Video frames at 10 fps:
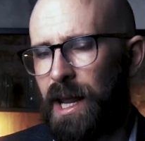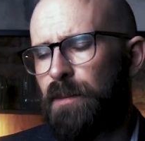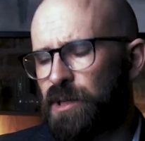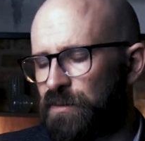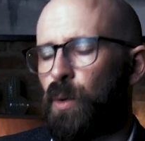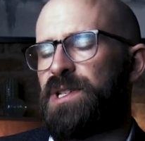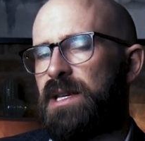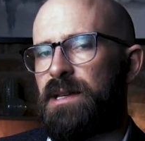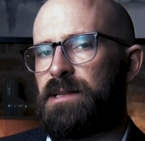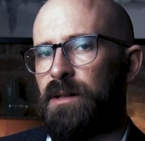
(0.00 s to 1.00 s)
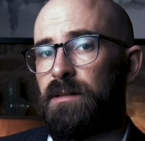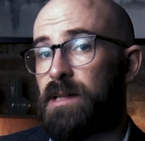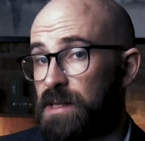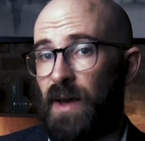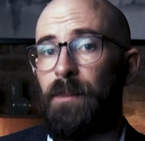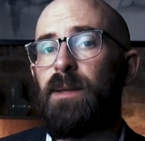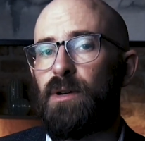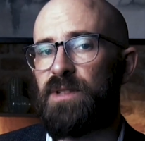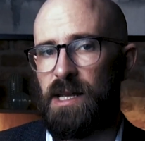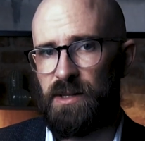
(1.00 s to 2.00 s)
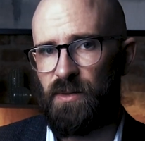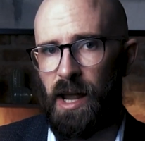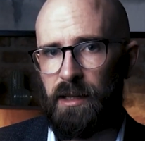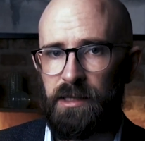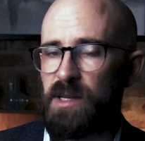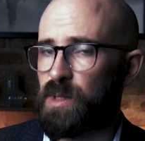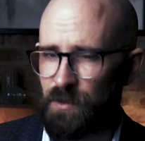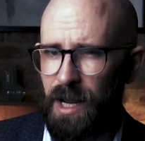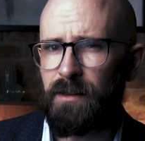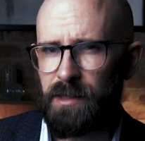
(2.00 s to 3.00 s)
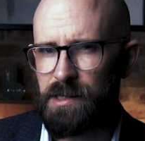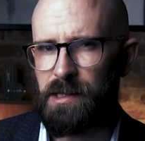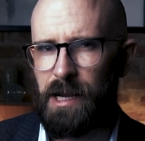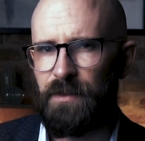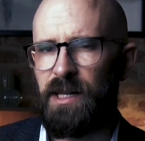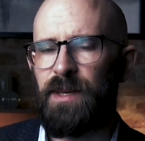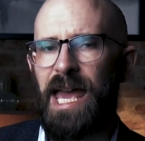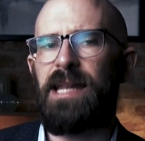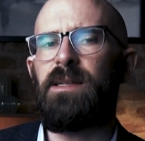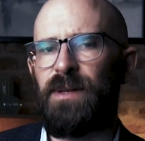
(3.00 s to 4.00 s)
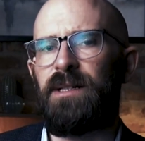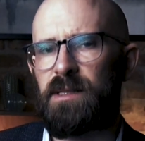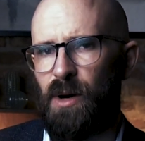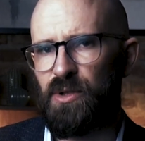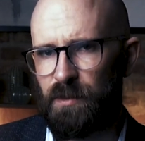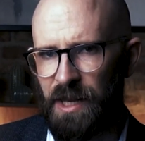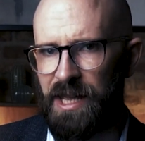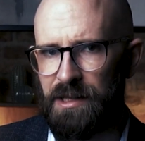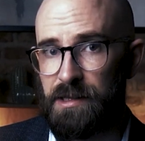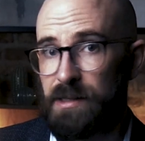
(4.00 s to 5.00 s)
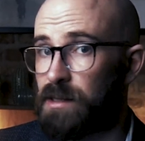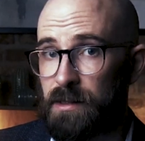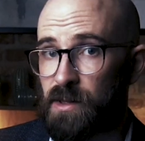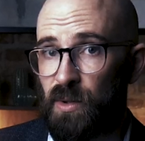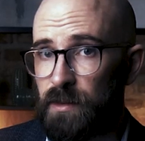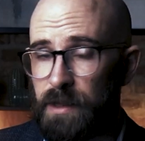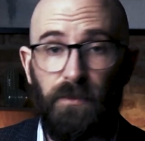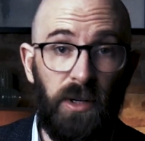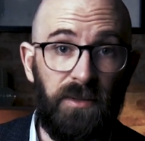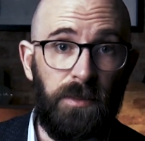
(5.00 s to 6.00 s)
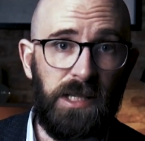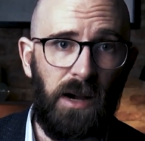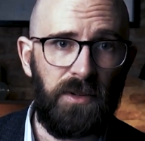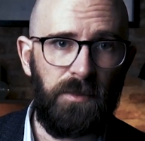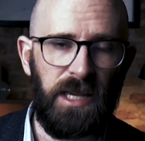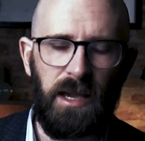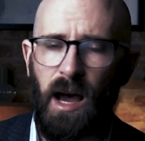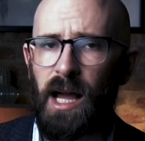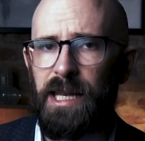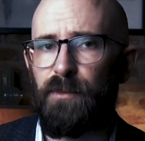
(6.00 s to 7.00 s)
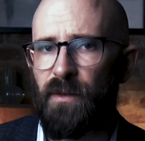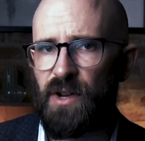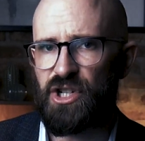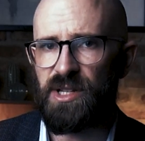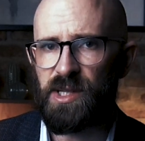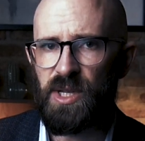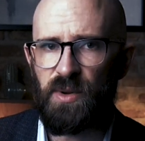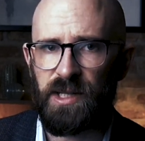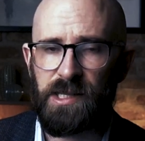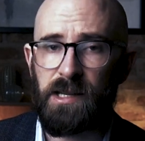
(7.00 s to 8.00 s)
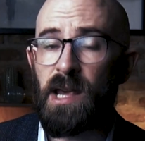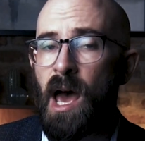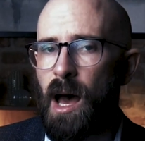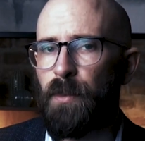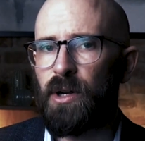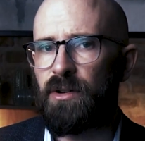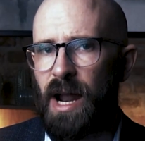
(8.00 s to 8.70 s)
When Abe was 14 years old, his family moved to Israel, and it was around this time that he began to build model planes. At school, he proved himself to be a highly proficient student, and upon